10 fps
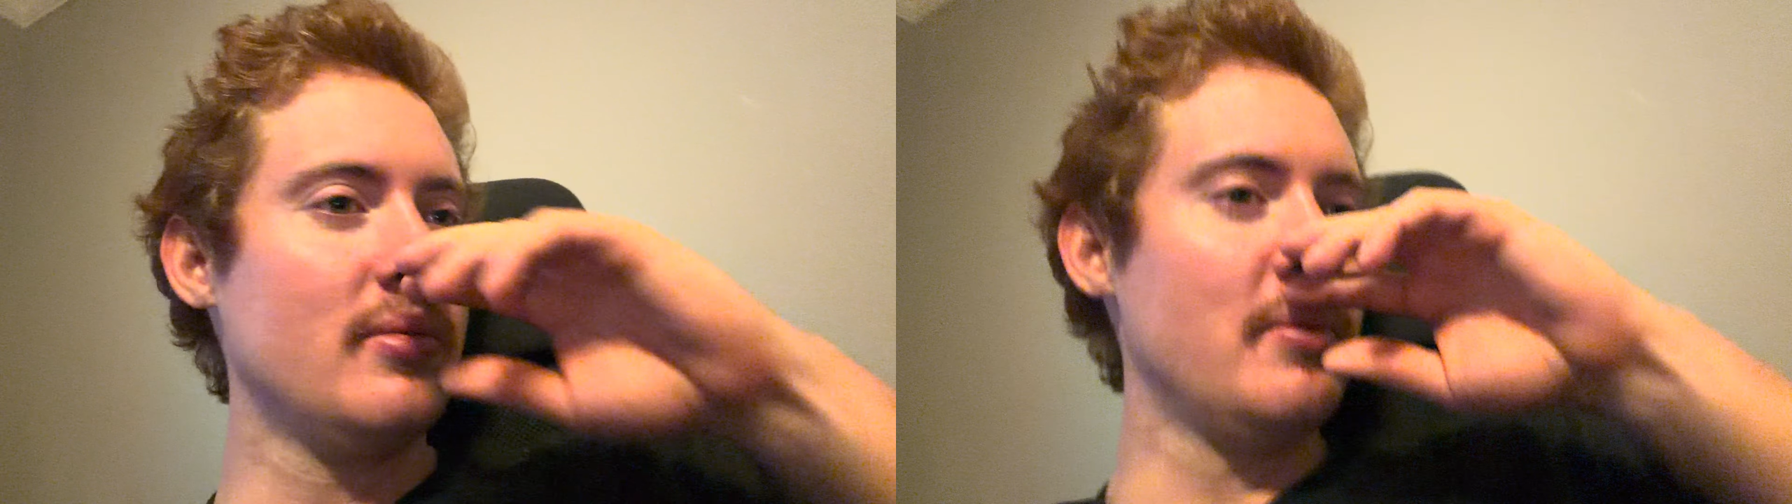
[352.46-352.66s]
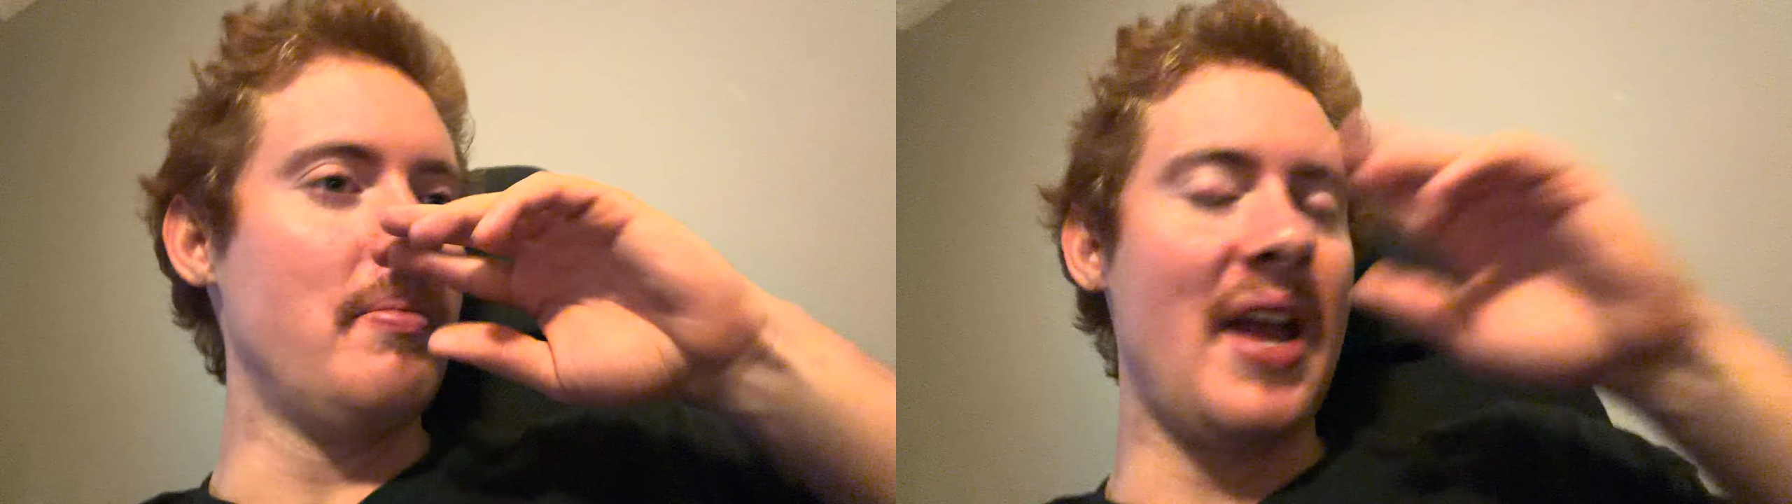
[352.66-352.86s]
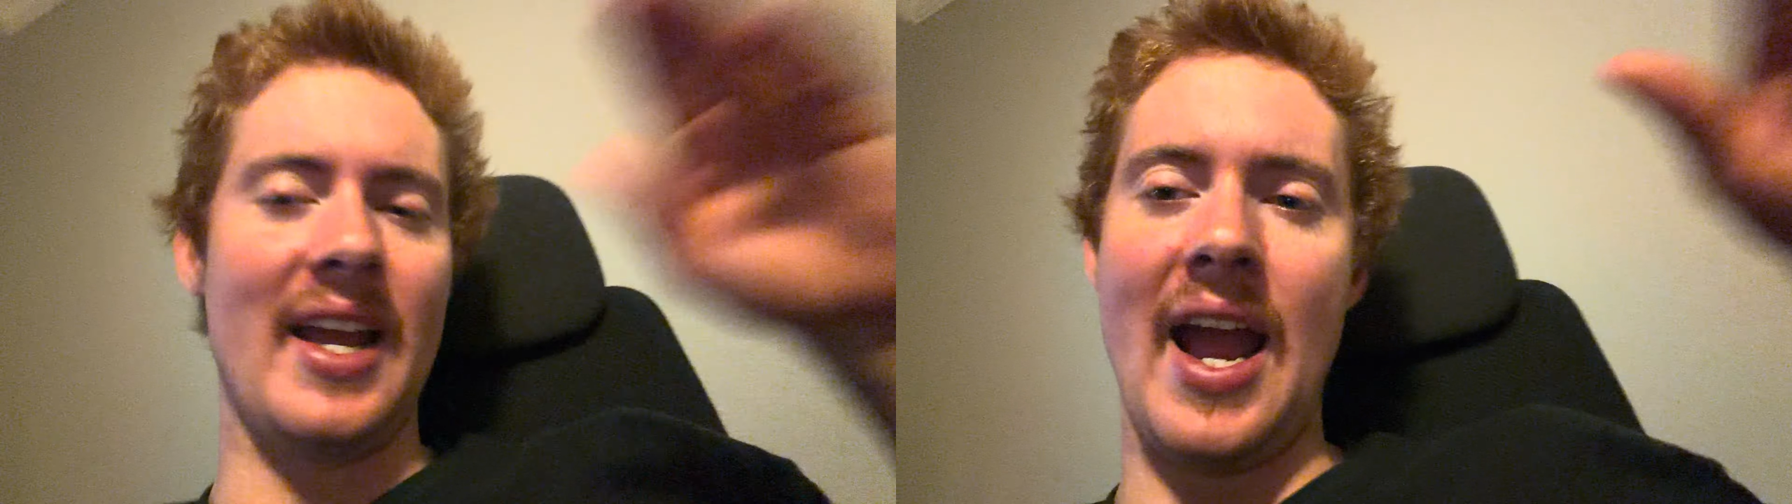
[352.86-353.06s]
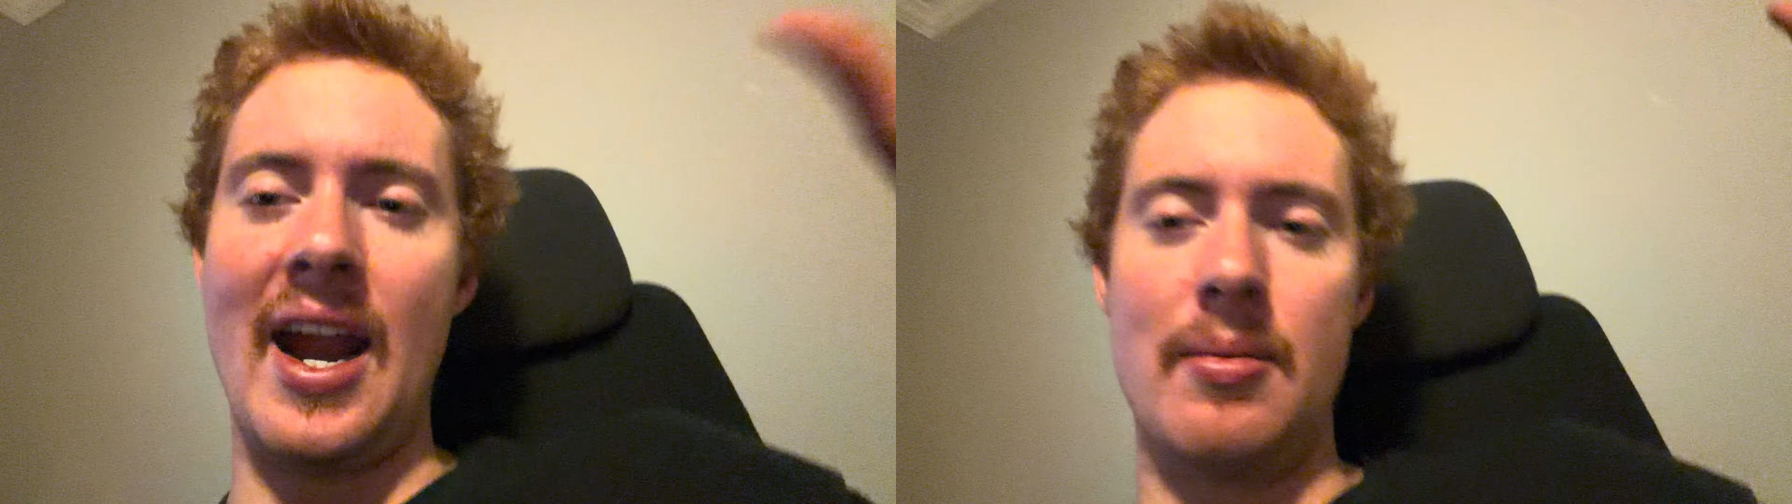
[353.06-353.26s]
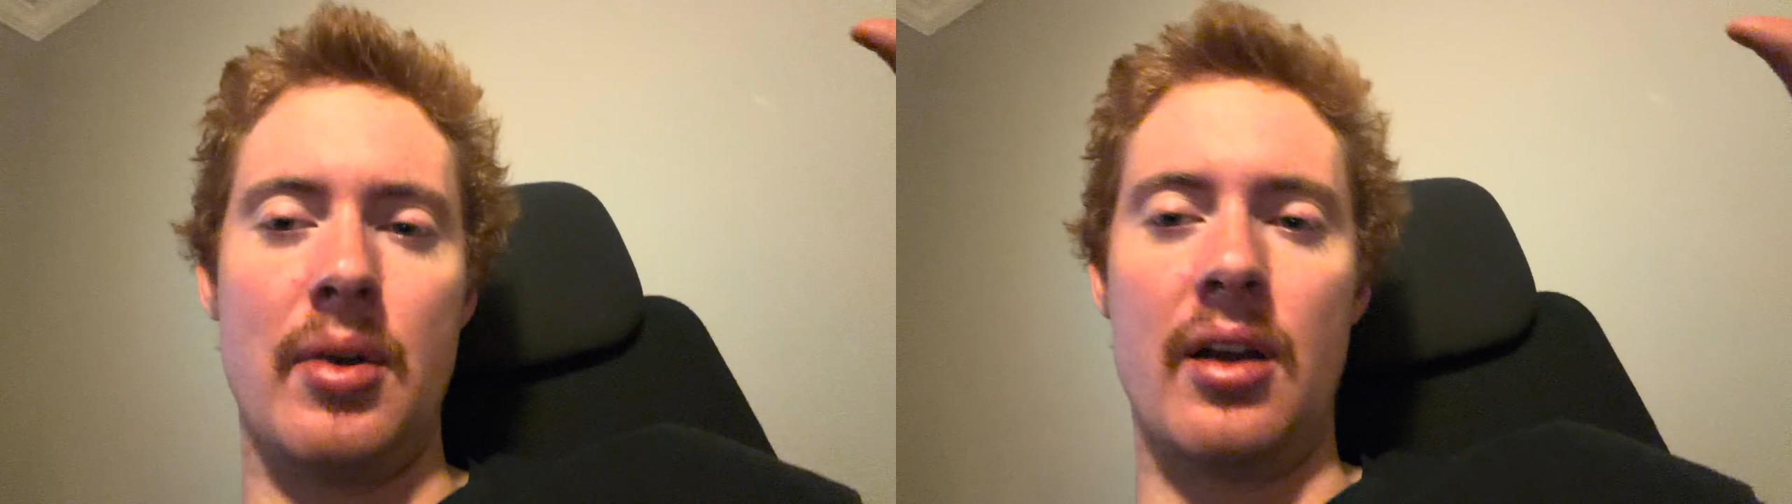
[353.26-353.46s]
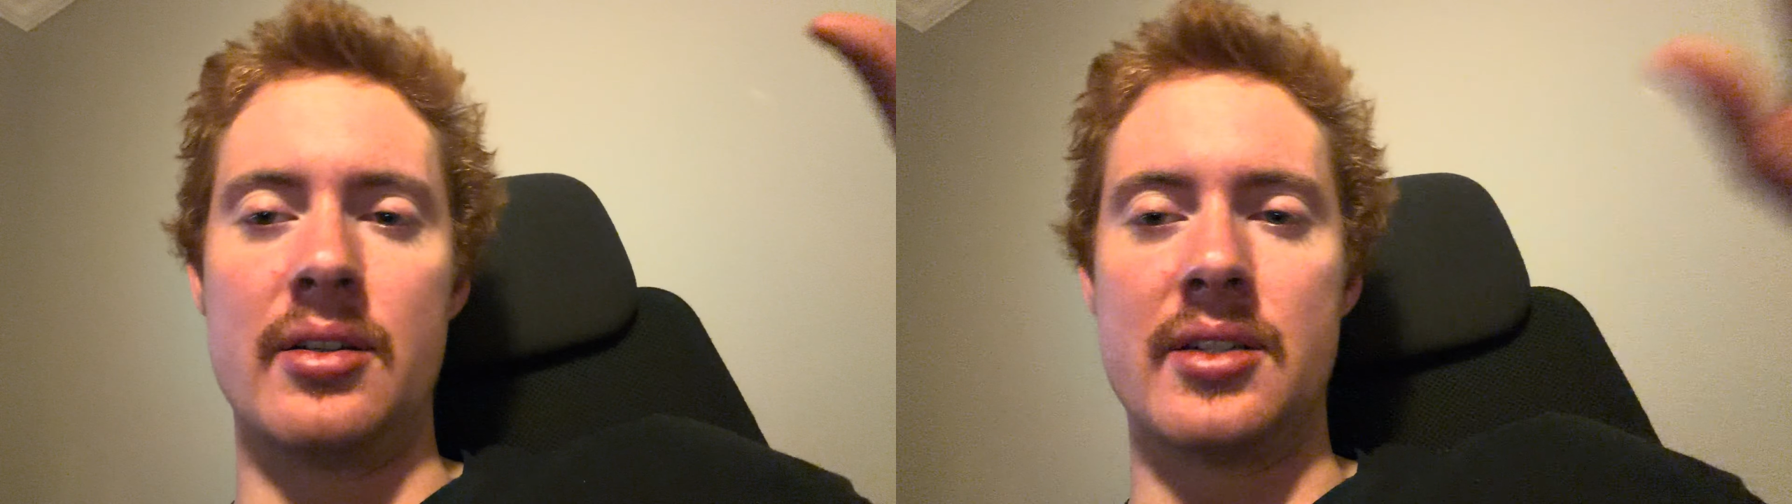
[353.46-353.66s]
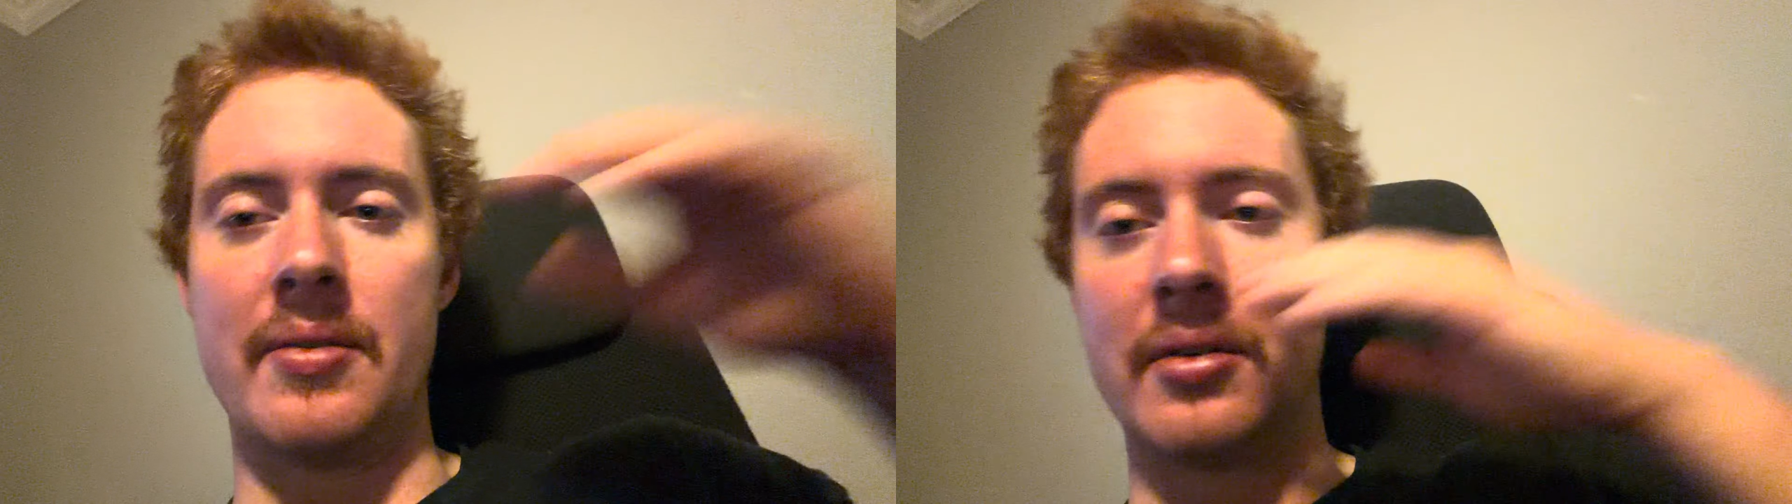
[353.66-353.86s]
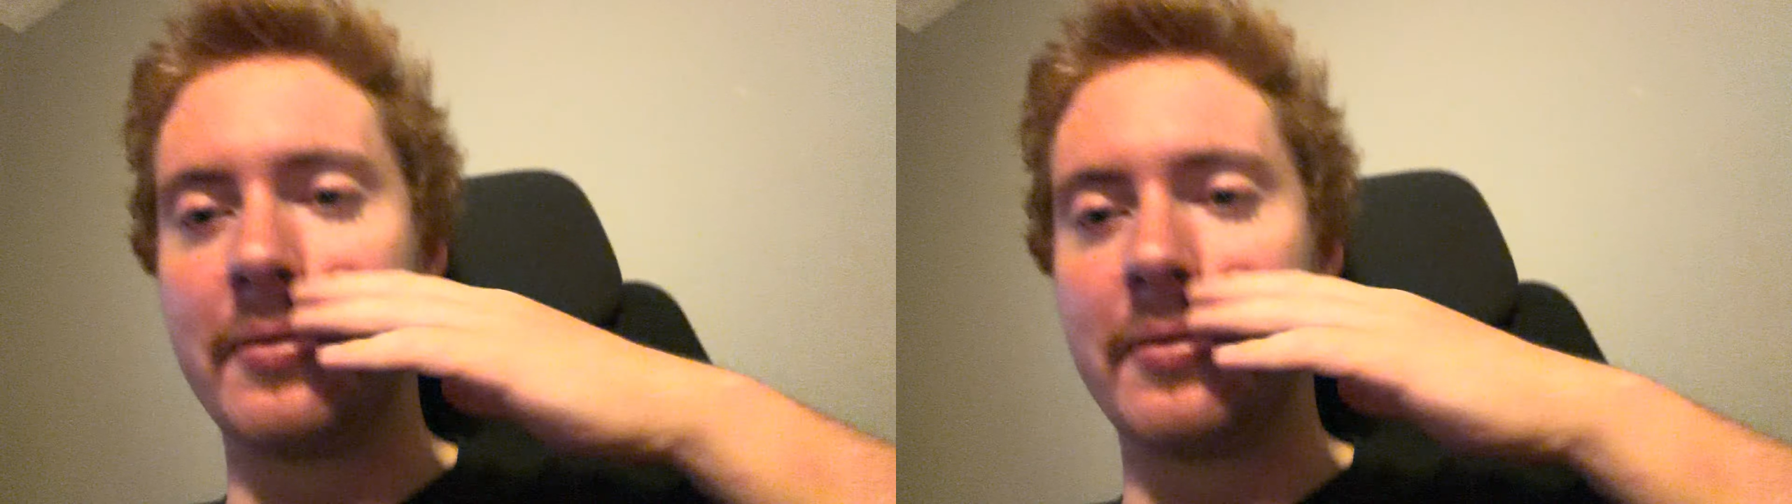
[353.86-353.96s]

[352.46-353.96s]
make $80 after